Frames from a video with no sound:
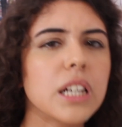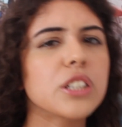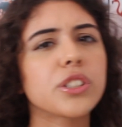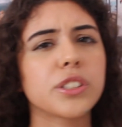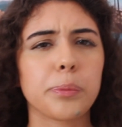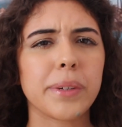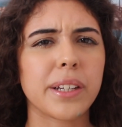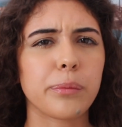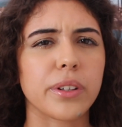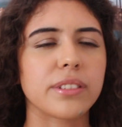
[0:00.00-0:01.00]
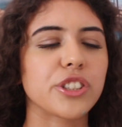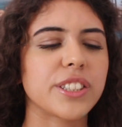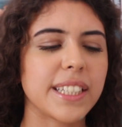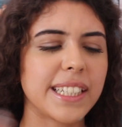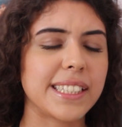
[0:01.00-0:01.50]
So to begin with, just
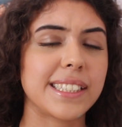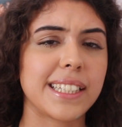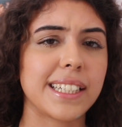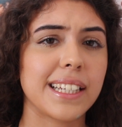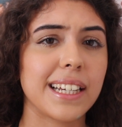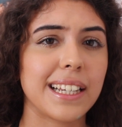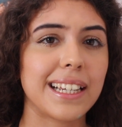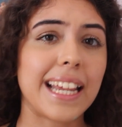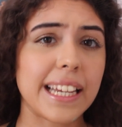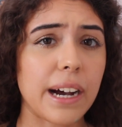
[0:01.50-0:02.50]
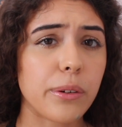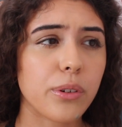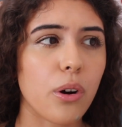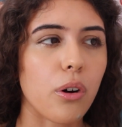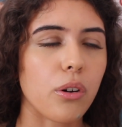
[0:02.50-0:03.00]
the easy layout
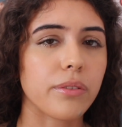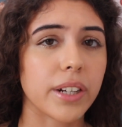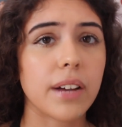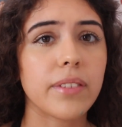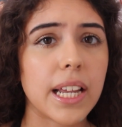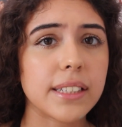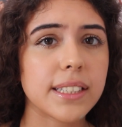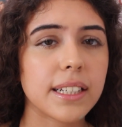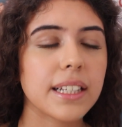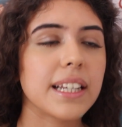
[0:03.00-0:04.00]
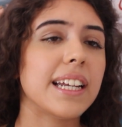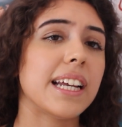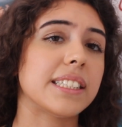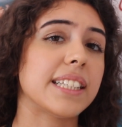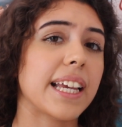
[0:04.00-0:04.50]
of a cover letter.
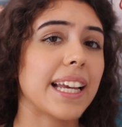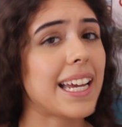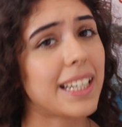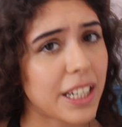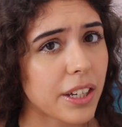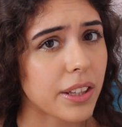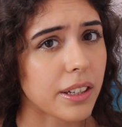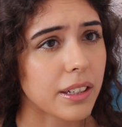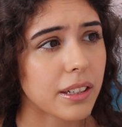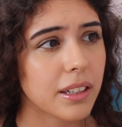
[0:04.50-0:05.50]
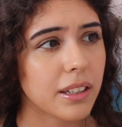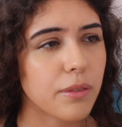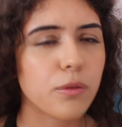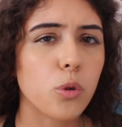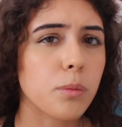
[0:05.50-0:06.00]
It's like any other
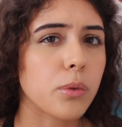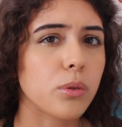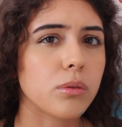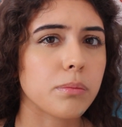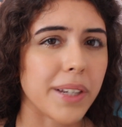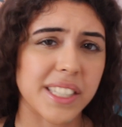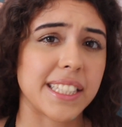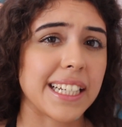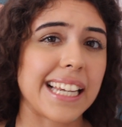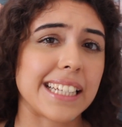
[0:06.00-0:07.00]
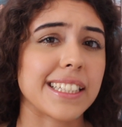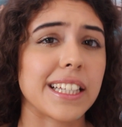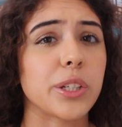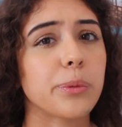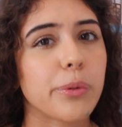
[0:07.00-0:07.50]
formal basic letter
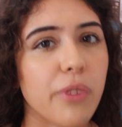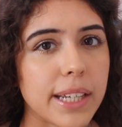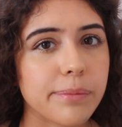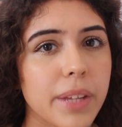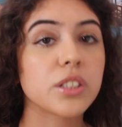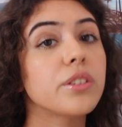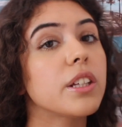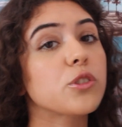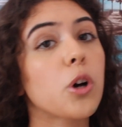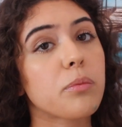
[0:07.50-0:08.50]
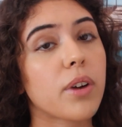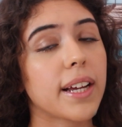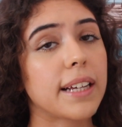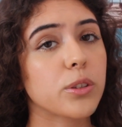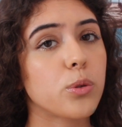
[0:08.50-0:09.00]
that you would write. So in the top right
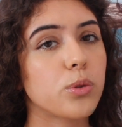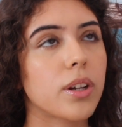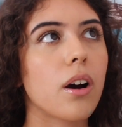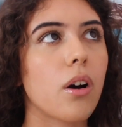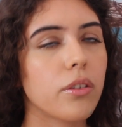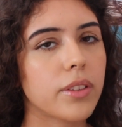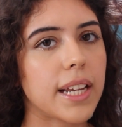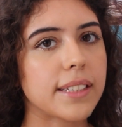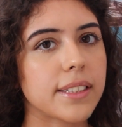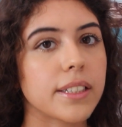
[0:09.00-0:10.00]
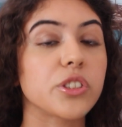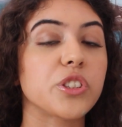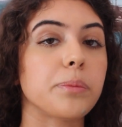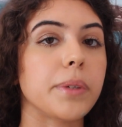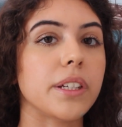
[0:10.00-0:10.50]
hand corner of the letter
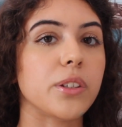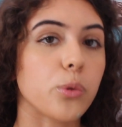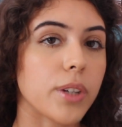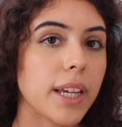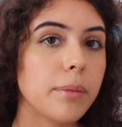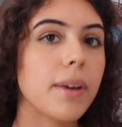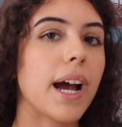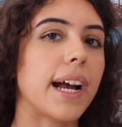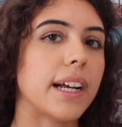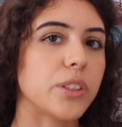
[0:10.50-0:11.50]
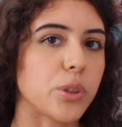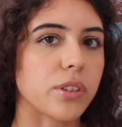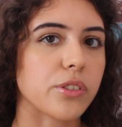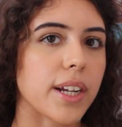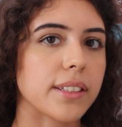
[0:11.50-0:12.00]
should be your name and your
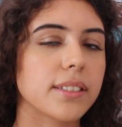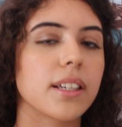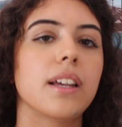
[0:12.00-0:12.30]
address.